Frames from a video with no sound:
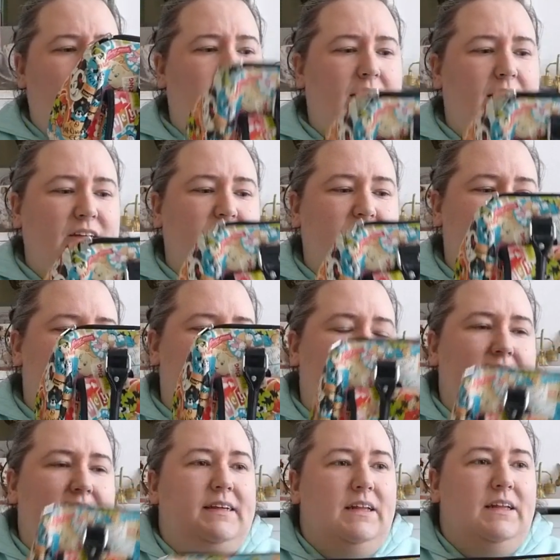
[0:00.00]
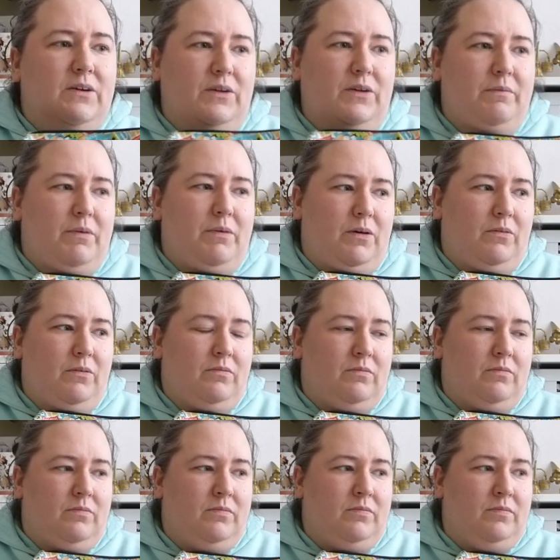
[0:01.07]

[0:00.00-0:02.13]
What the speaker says: Well, actually, did I buy this on the honeymoon?